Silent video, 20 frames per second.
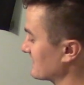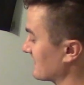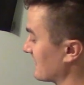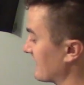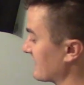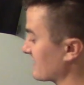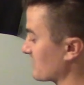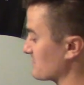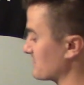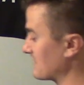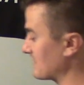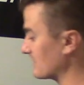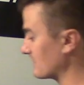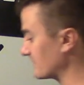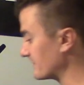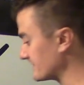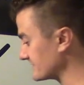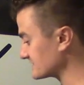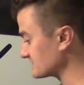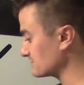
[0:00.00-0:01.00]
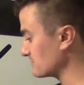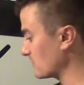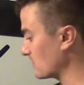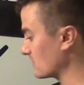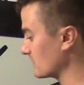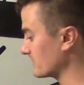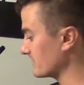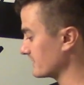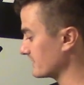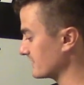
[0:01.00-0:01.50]
like about this
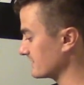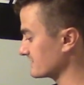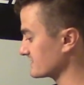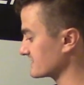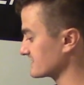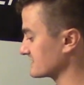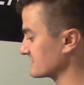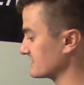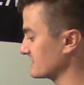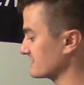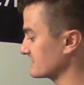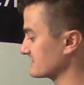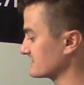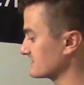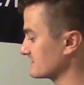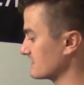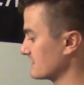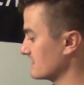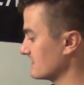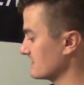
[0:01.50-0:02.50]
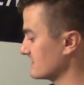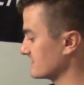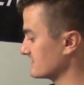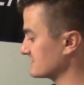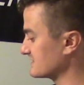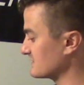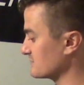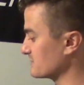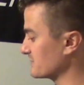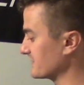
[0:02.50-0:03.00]
board, and just the
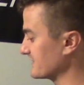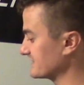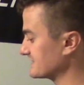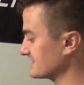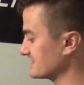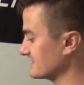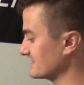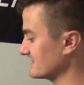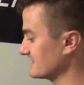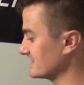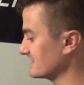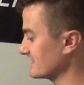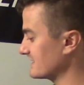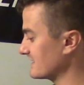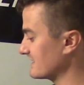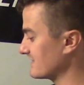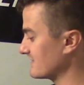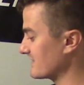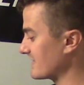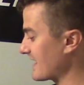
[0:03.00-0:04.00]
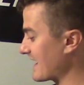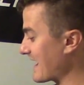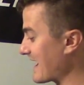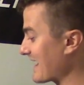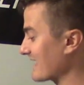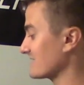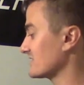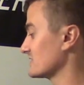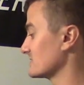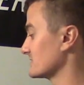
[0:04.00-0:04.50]
simplicity and the
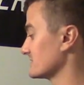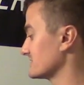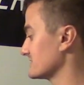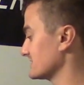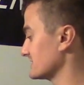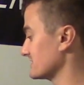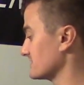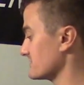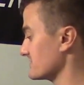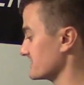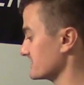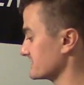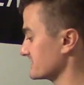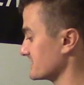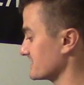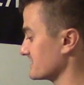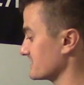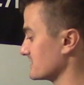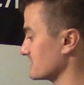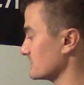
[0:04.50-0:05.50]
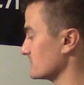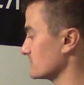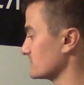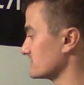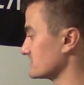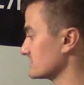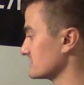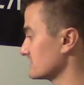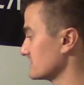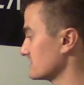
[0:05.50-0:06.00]
accuracy of these EQs.